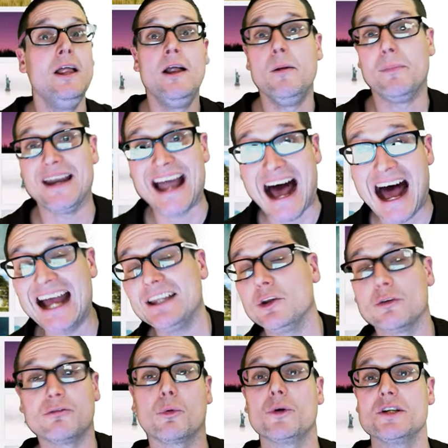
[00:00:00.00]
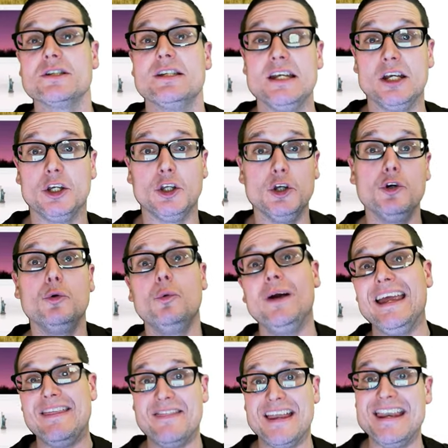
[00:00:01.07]
But I look forward to seeing you
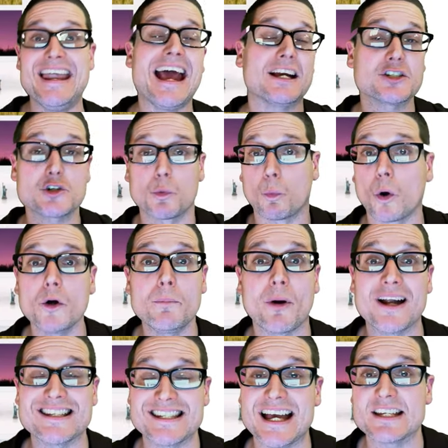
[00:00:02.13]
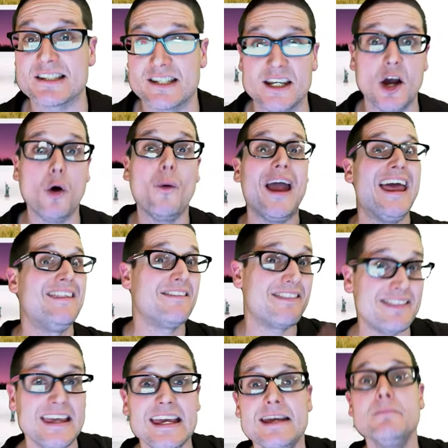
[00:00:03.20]
in the next WordPress SEO and
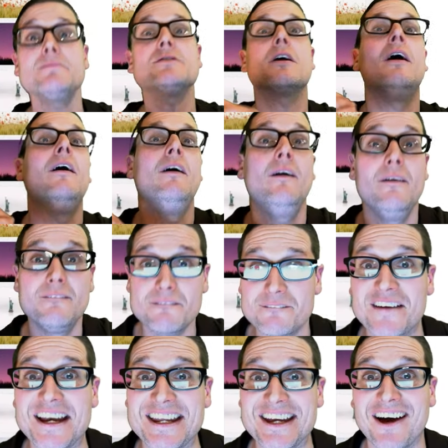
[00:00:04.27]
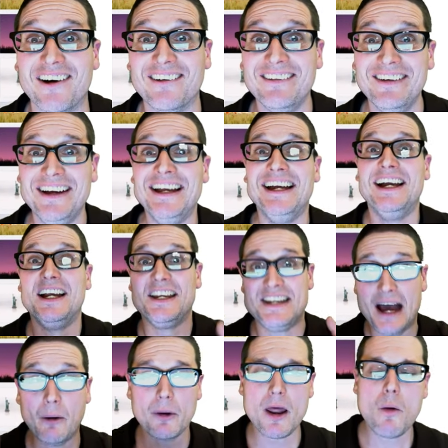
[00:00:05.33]
themes video.
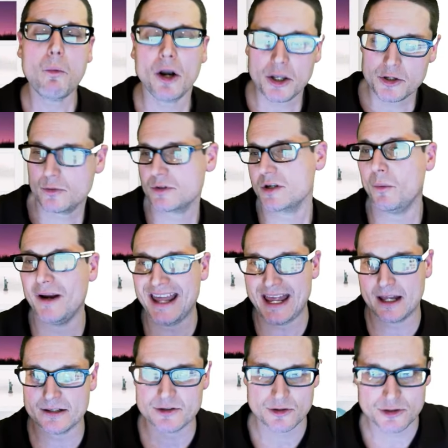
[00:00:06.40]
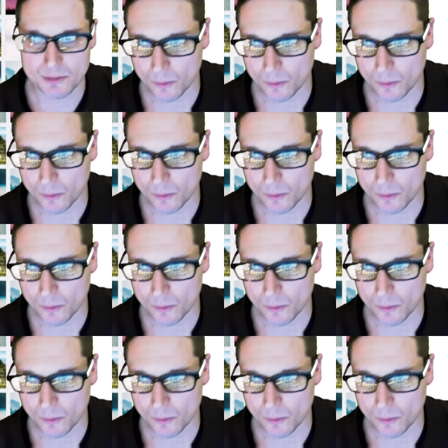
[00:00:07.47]
Now what I want to do is I want to answer some